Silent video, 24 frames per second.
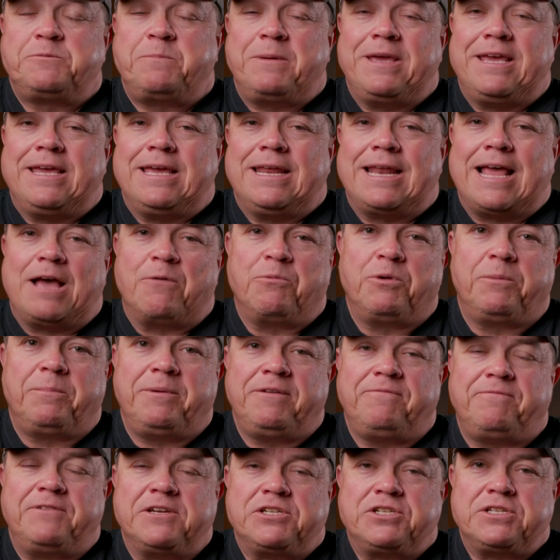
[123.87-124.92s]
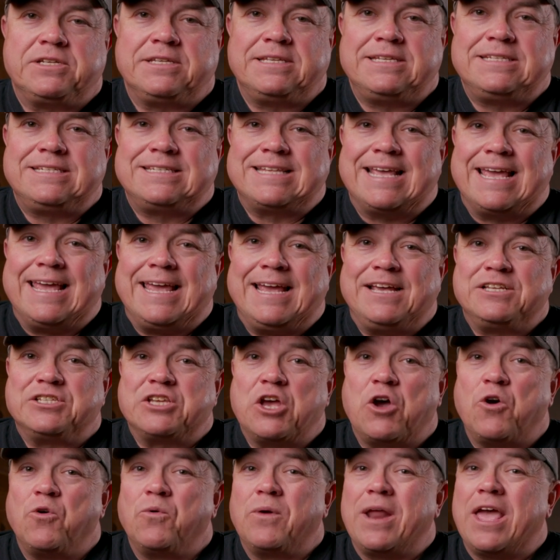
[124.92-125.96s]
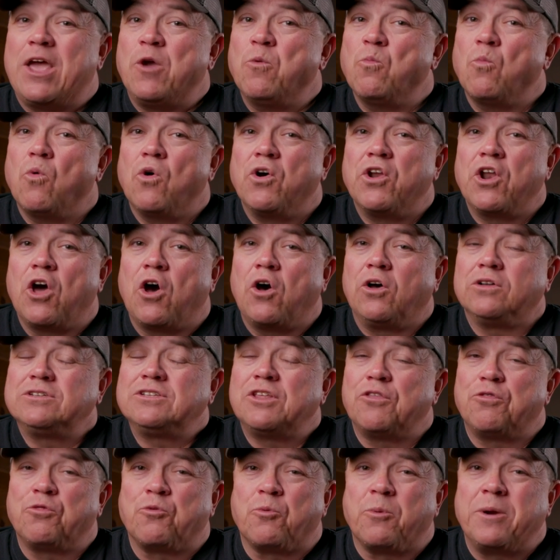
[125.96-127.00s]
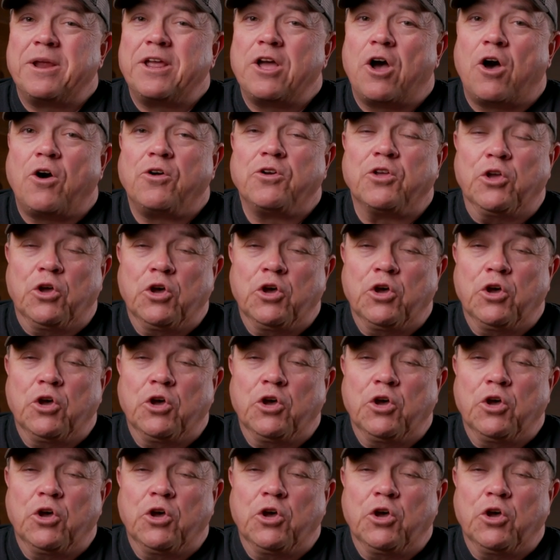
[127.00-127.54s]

speaking, I would be fishing these things on a one aught to three aught